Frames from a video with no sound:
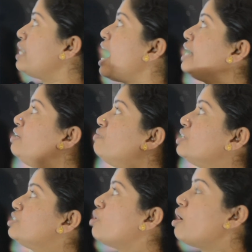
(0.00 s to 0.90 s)
tan
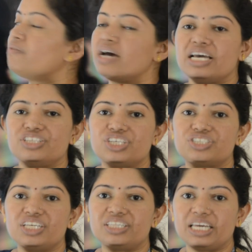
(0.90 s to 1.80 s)
inverse of
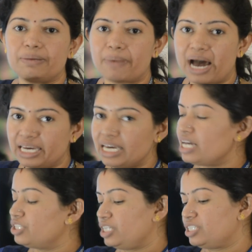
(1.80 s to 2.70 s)
63 by
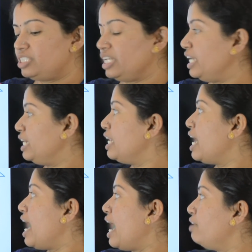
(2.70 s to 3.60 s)
16
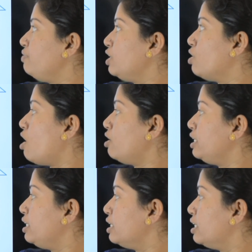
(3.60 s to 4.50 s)
and we got
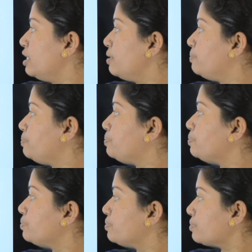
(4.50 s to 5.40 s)
here
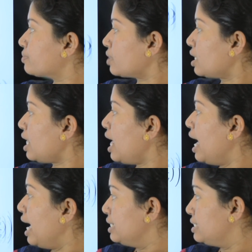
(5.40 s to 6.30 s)

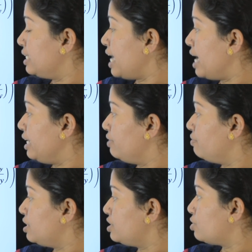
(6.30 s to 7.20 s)
as tan
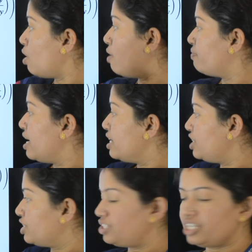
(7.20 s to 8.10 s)
inverse of
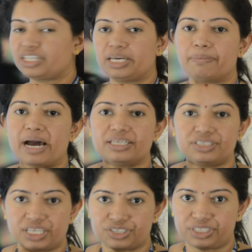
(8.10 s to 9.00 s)
63 by
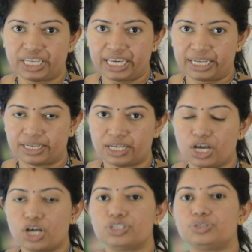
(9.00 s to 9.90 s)
16.
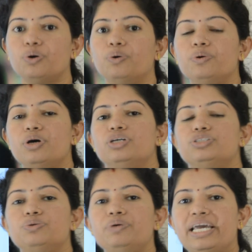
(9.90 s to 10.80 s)
So
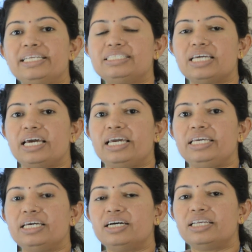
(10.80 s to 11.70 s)
students,
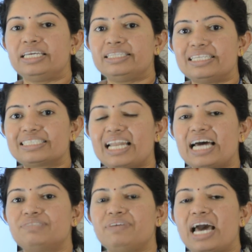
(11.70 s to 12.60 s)
here in
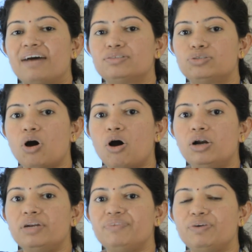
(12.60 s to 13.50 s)
class we have
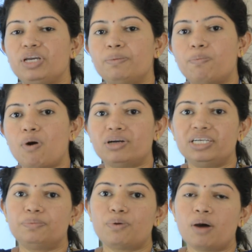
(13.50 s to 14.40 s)
solved few
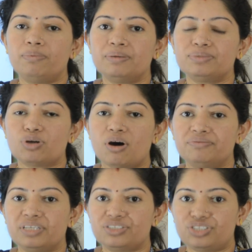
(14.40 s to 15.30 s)
important problems of
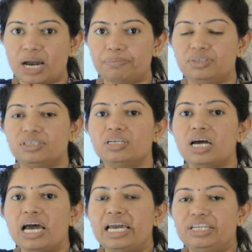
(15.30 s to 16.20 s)
this chapter,
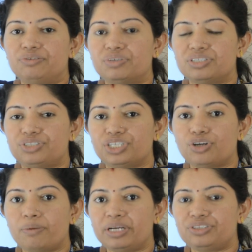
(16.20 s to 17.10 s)
inverse
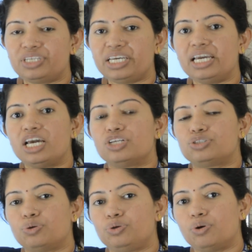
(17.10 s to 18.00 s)
trigonometry.
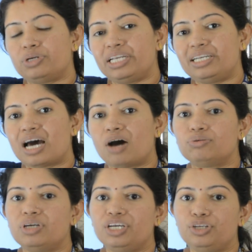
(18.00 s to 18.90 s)
So note it
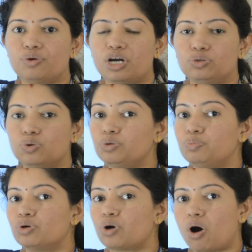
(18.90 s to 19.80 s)
down in your
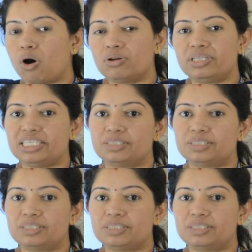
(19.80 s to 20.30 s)
notebook all these